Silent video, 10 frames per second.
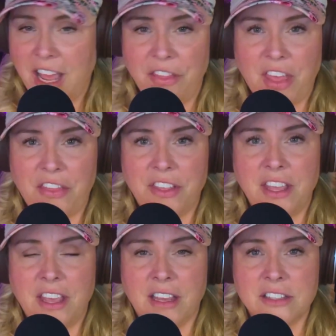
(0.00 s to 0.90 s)
out that
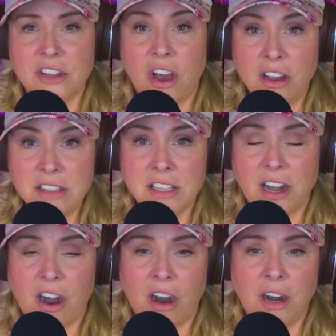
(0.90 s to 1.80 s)
the songs
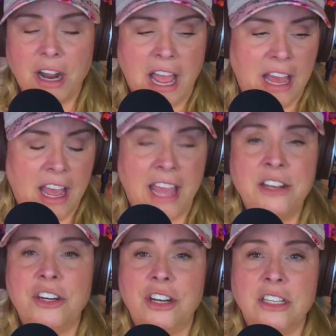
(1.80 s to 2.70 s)
that I
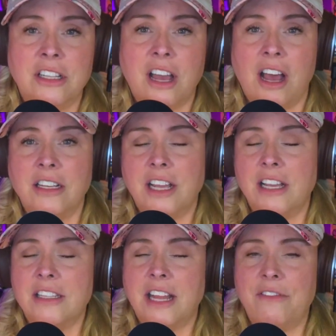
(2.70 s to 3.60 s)
entered into the
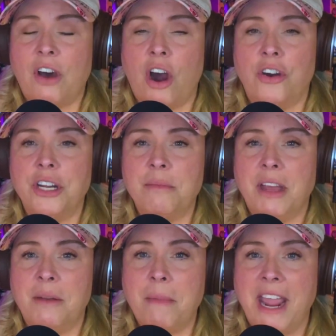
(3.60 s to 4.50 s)
contest have already
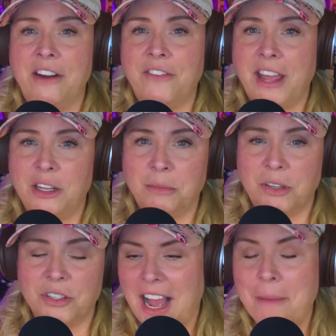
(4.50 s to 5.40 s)
been made
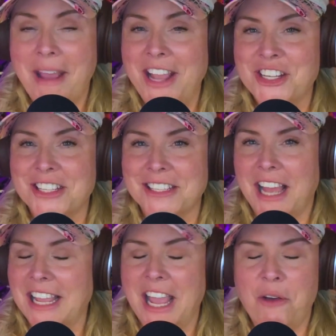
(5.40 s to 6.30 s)
available. I'm anxious.
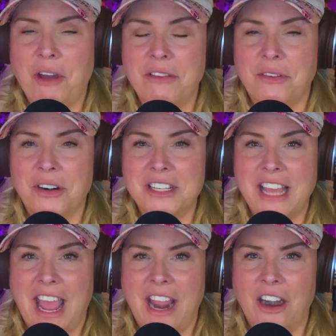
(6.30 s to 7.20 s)
I can't wait for it
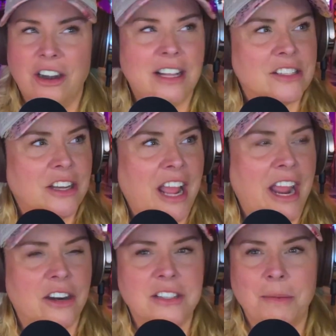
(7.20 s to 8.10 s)
to air. It's going to
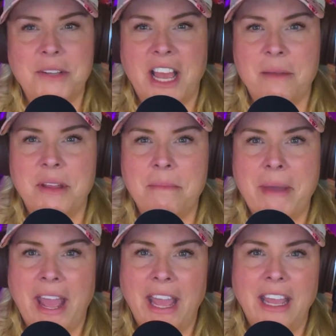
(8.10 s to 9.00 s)
air sometime in
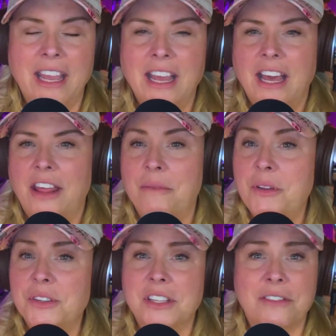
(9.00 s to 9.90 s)
May. The
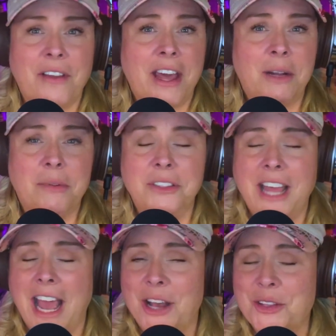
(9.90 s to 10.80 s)
music's available
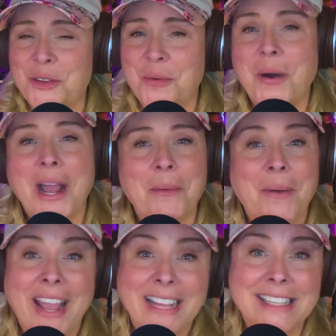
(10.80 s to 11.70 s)
now, so why
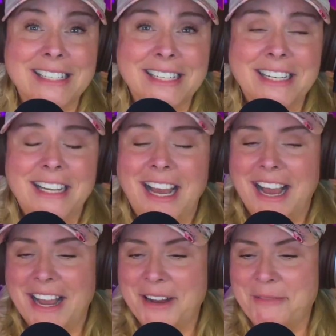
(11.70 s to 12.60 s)
wait?
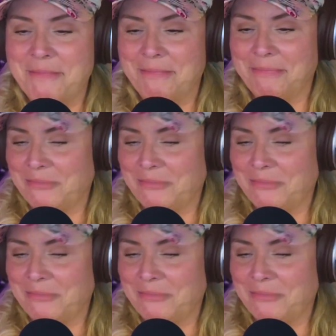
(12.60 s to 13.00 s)
And